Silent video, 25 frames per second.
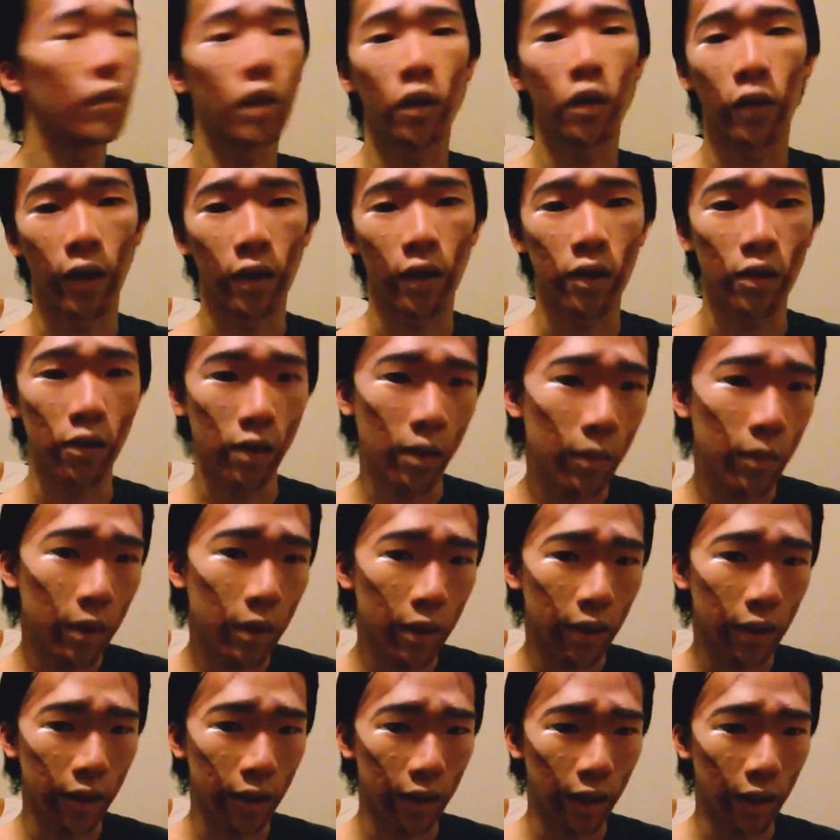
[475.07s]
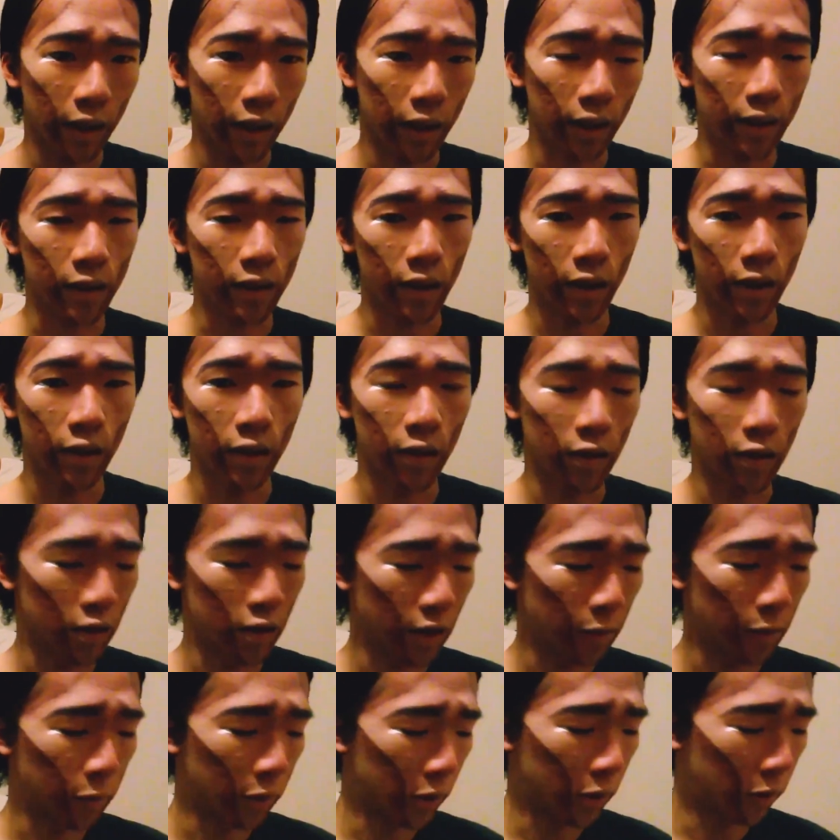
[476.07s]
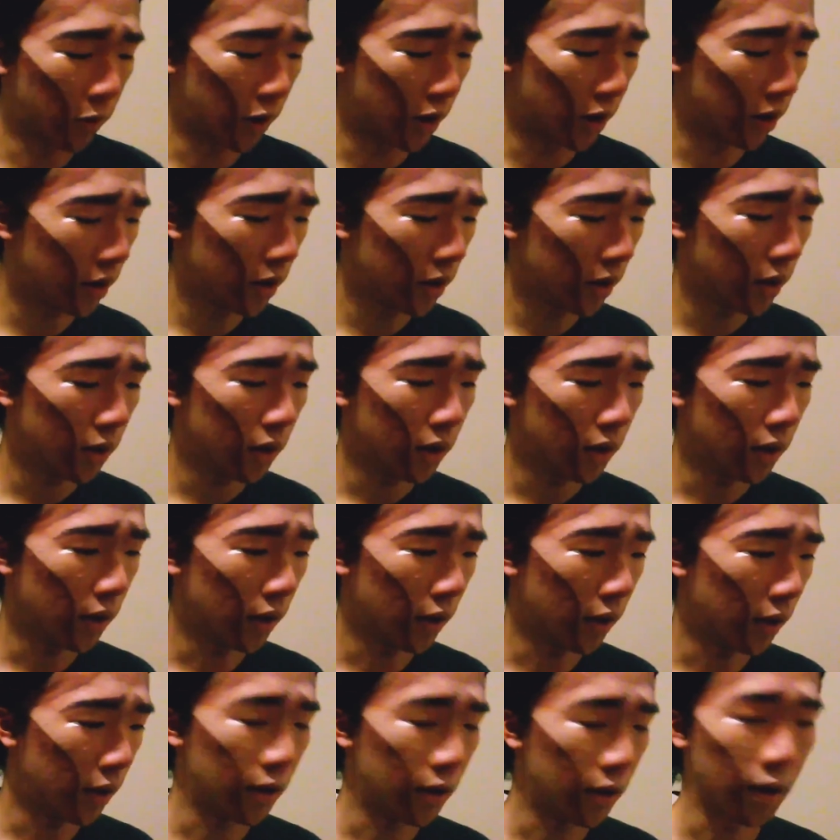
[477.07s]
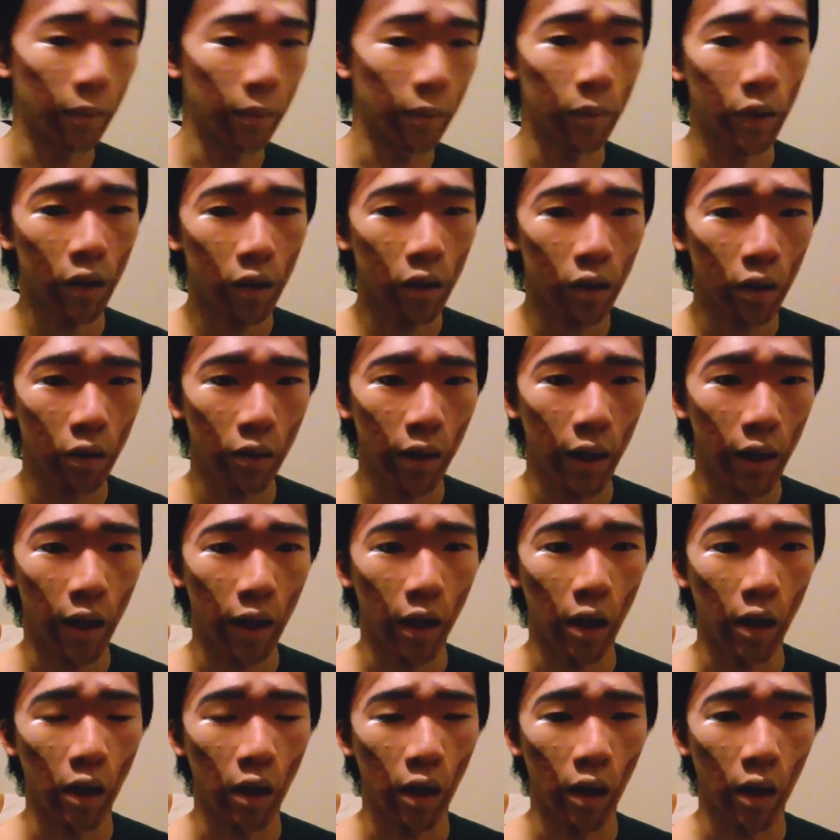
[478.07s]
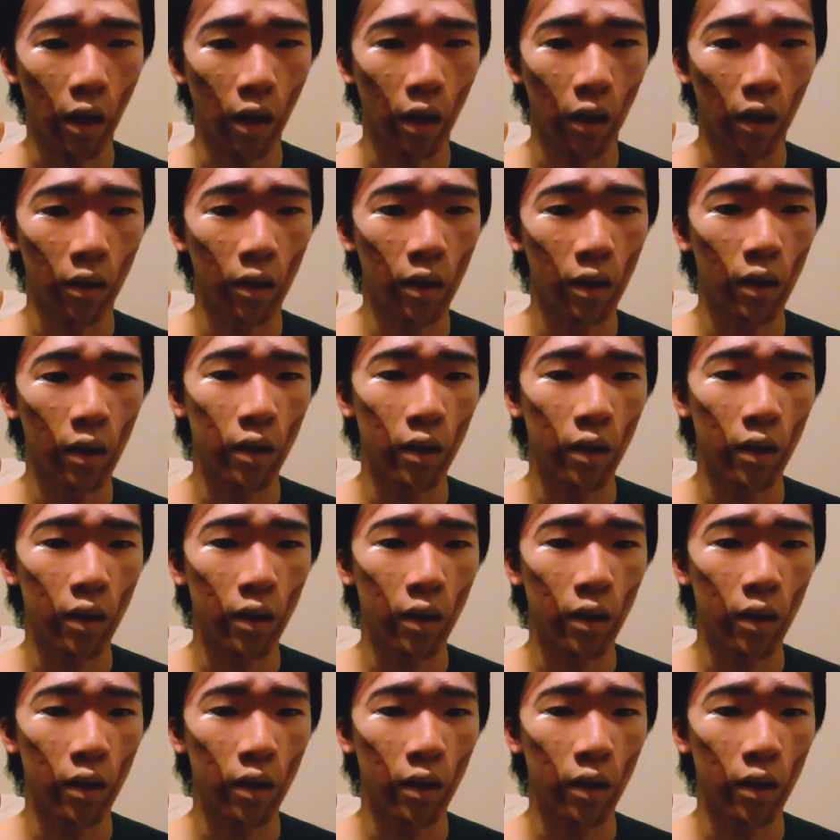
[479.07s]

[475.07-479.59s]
Okay, so something like that. That's kind of the shape we want. And I'm going to go ahead and